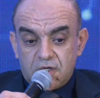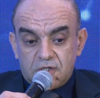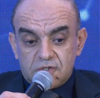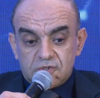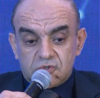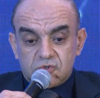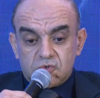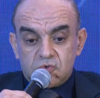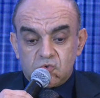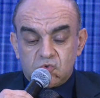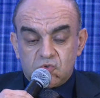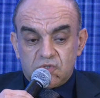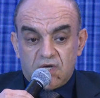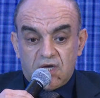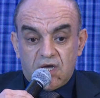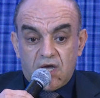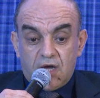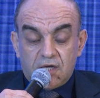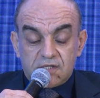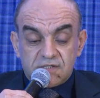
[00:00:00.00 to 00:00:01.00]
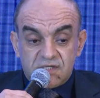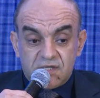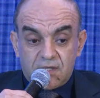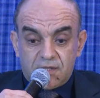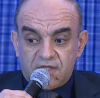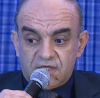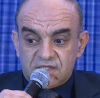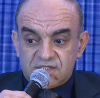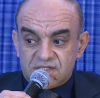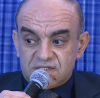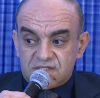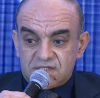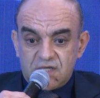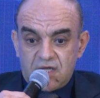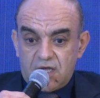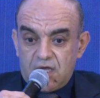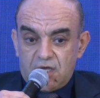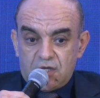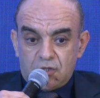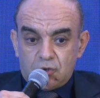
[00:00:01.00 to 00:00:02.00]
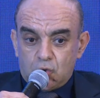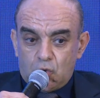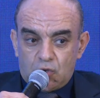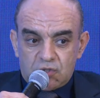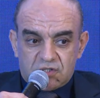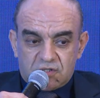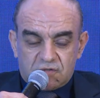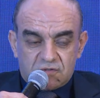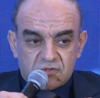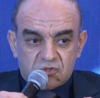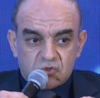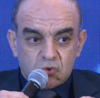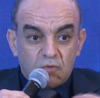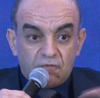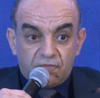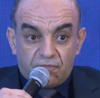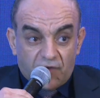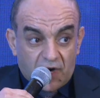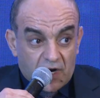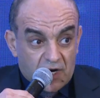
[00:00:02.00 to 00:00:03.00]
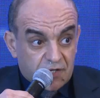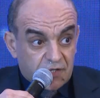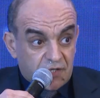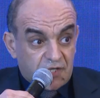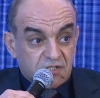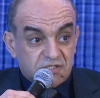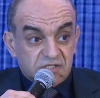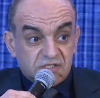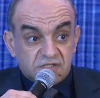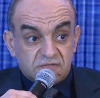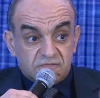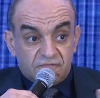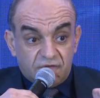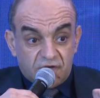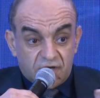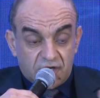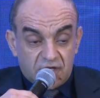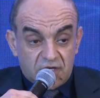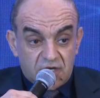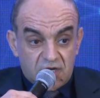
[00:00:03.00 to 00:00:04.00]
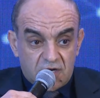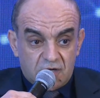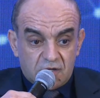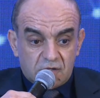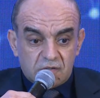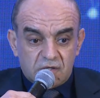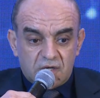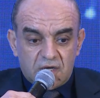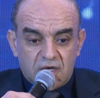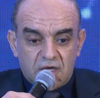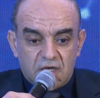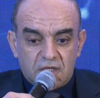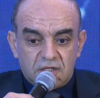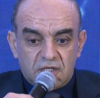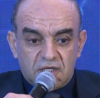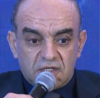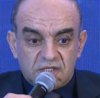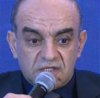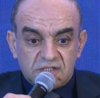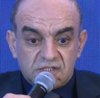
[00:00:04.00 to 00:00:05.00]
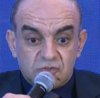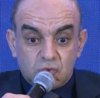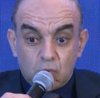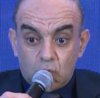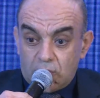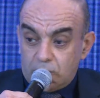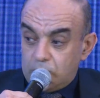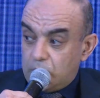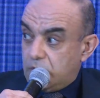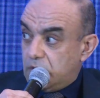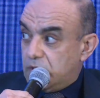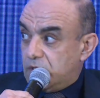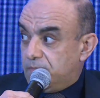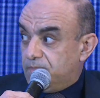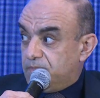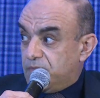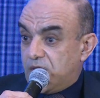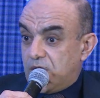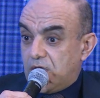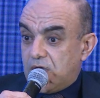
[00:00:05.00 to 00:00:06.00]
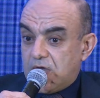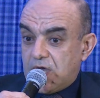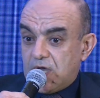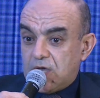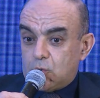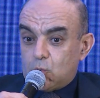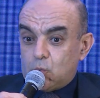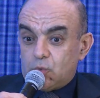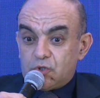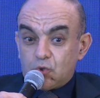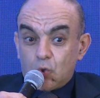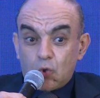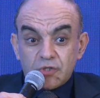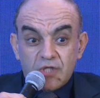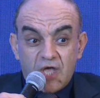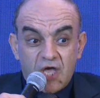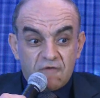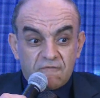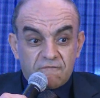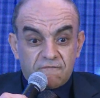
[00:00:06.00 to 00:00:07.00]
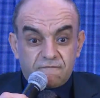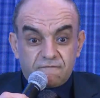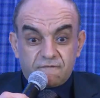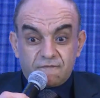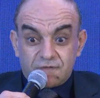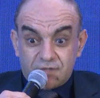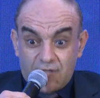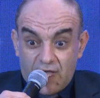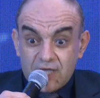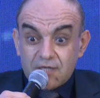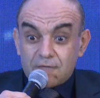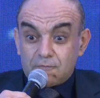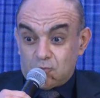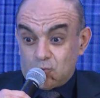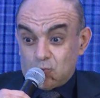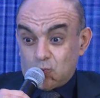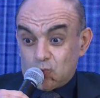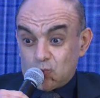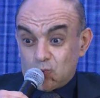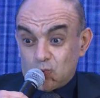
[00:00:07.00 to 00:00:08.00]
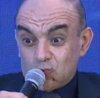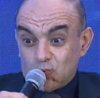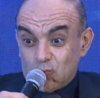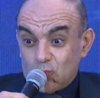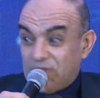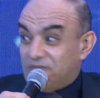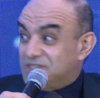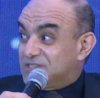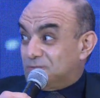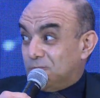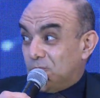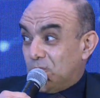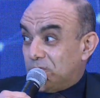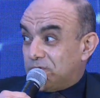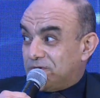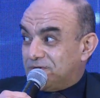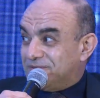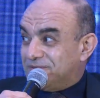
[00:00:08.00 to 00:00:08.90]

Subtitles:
So I think this is not so far, it is very near and it is doable, and we don't have time to waste more.